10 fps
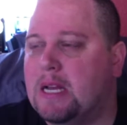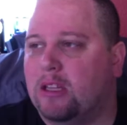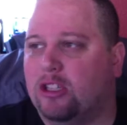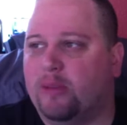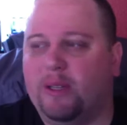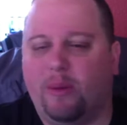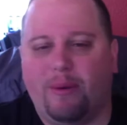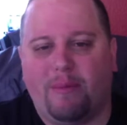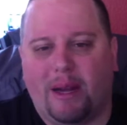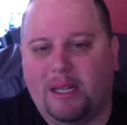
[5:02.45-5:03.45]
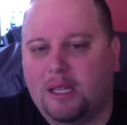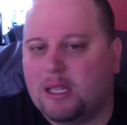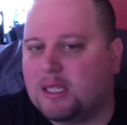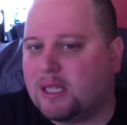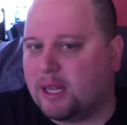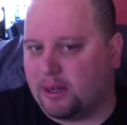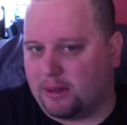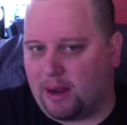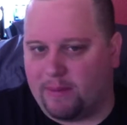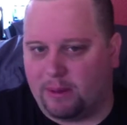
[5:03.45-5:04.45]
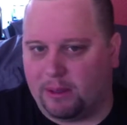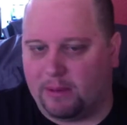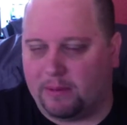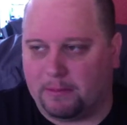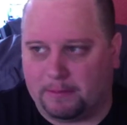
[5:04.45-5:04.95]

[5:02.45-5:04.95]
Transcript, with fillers: There should be an open mindedness there, I believe.